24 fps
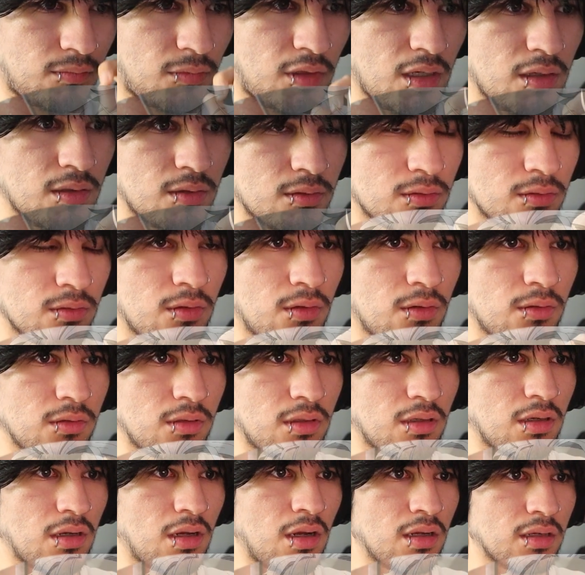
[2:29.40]
Yo, hold
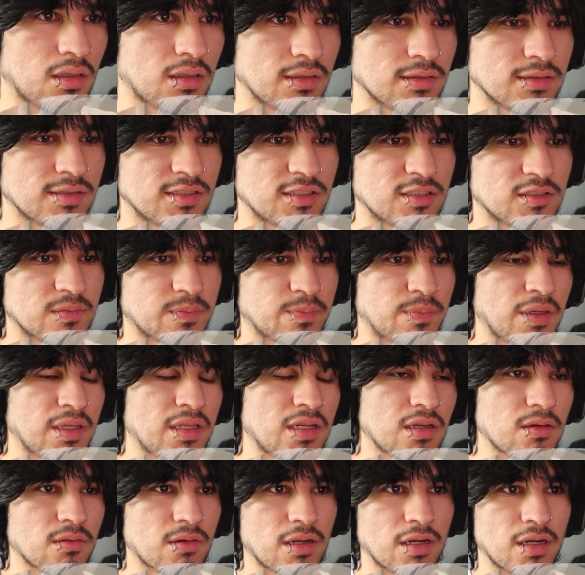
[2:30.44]
up. Unk is
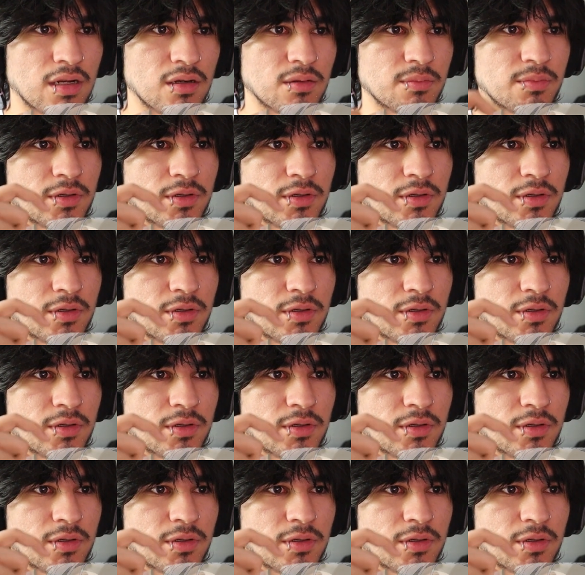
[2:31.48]
spitting right now,